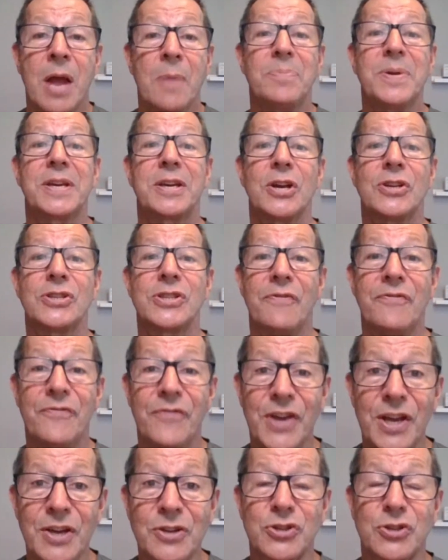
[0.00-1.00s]
because
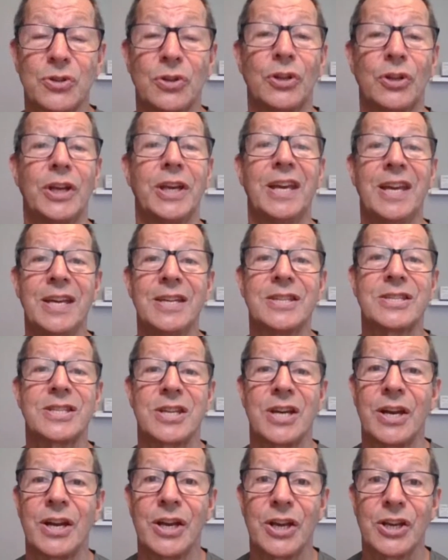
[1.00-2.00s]
eventually it's
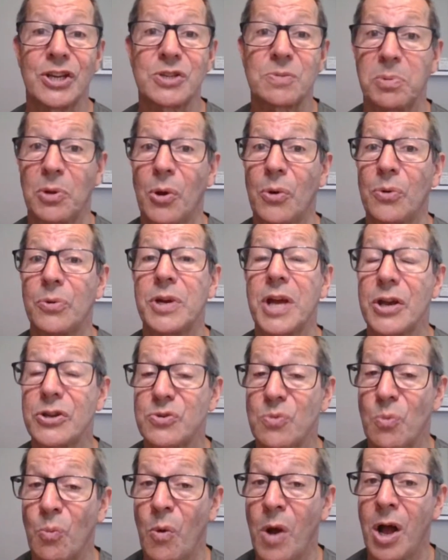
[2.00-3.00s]
going to explode
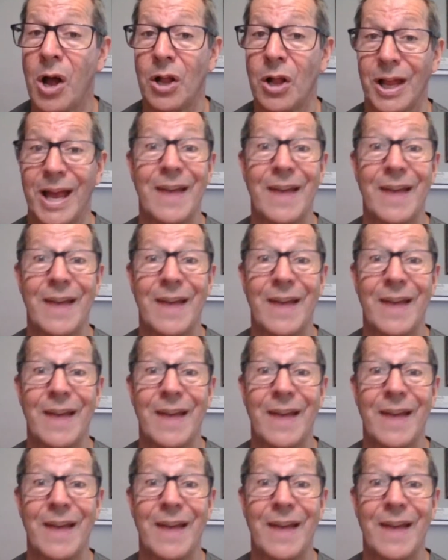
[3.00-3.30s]
as well.